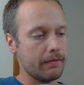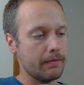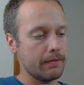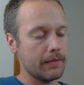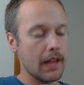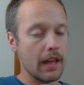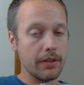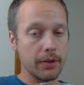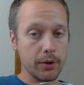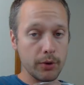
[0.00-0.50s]

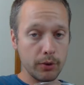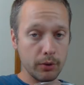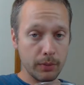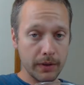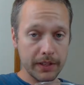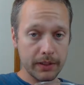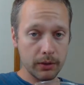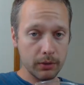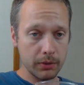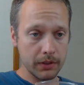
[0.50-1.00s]
Yeah, the Noon
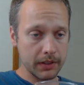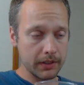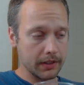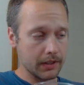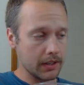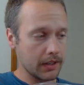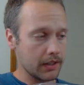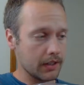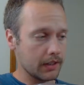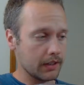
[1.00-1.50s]
Whistle was,
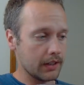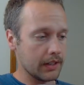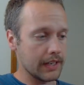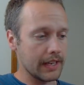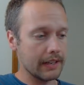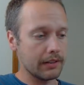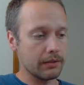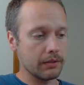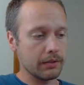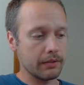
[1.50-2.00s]

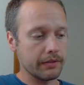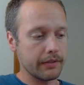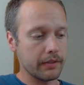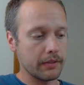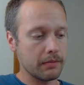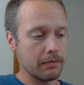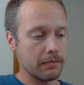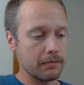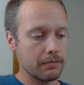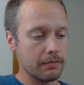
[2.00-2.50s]
again,
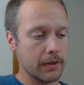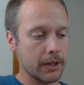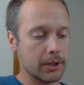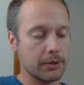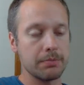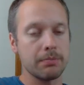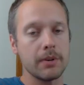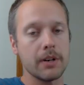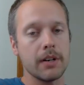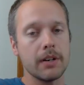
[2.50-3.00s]

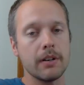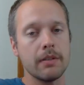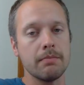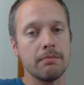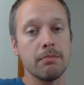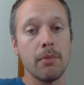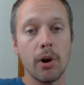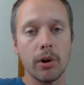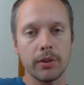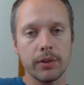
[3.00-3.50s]
much
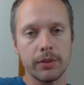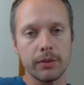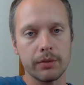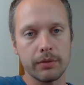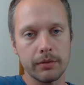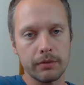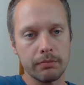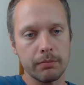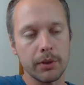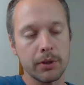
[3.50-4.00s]

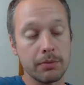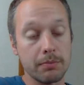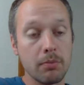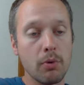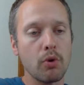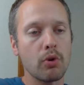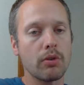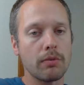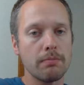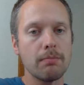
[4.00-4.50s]

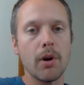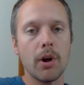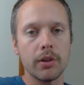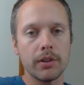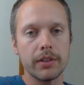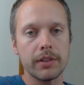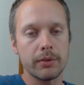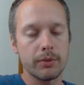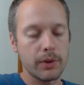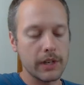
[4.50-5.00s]
more
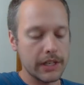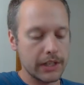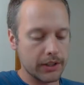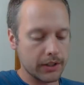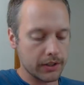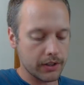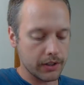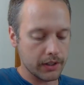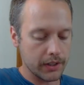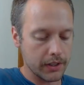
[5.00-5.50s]
malt
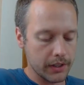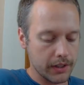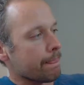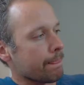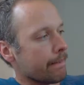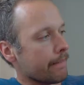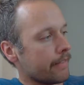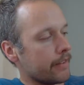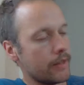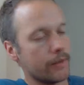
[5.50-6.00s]
rich.
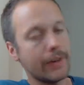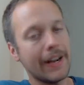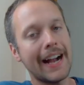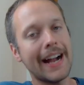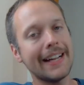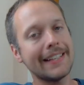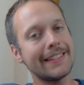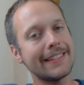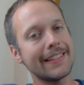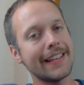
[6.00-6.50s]

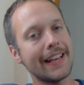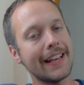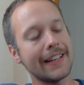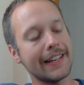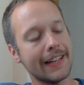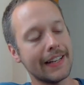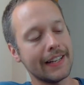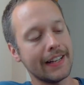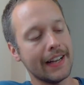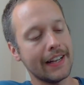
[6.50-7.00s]

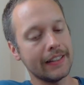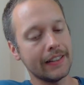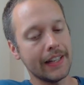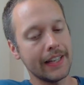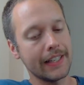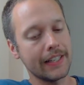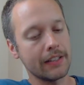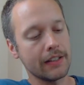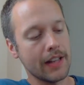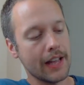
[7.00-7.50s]
Oddside I
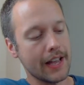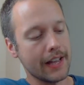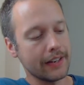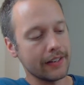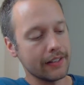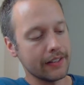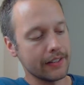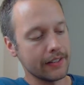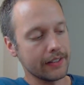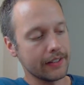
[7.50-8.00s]
like a
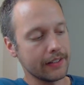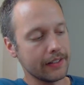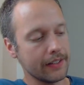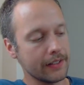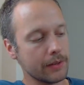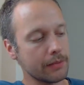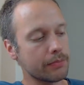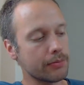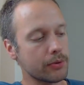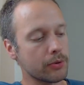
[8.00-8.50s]
lot
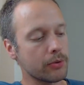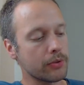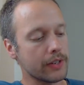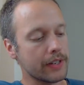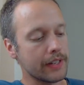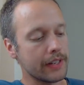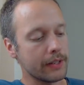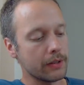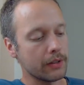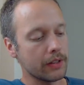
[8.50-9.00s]
as a
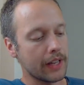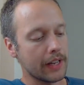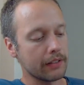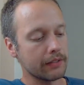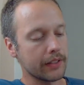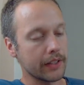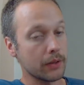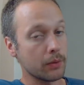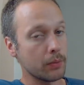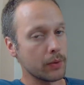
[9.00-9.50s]
brewery. They do a lot
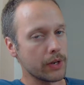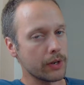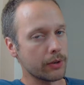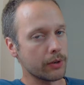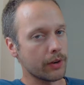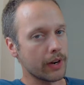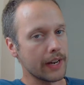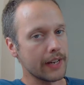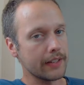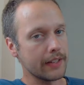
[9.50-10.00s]
of like weird,
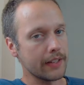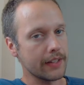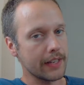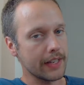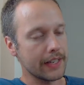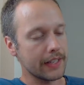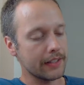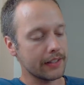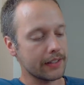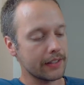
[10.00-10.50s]
crazy
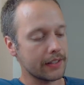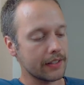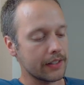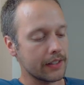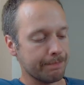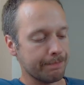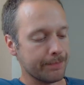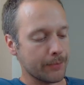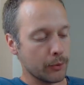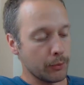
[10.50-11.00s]
things,
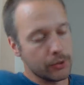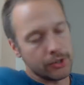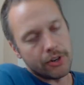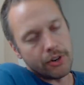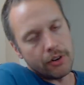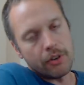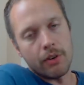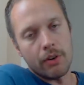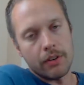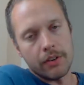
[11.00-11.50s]
which
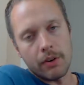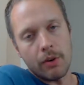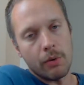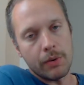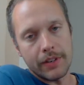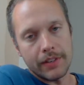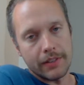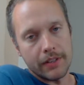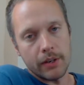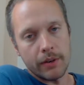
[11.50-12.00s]
are
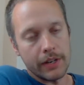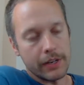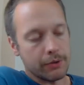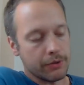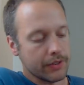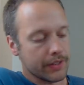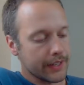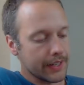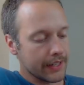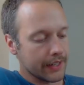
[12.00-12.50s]
always
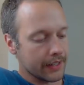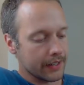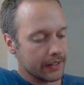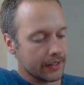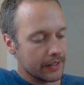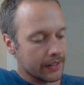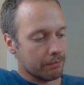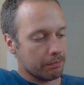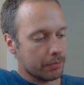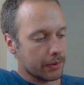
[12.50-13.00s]
interesting.
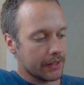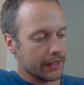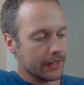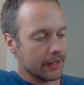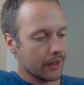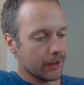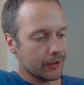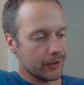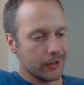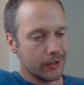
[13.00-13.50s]
But then
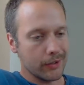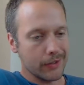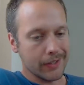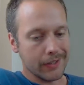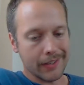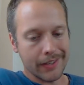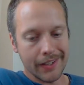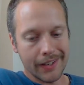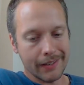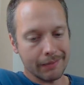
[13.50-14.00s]
they also do
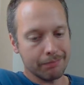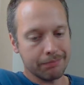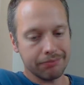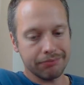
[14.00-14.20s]
just like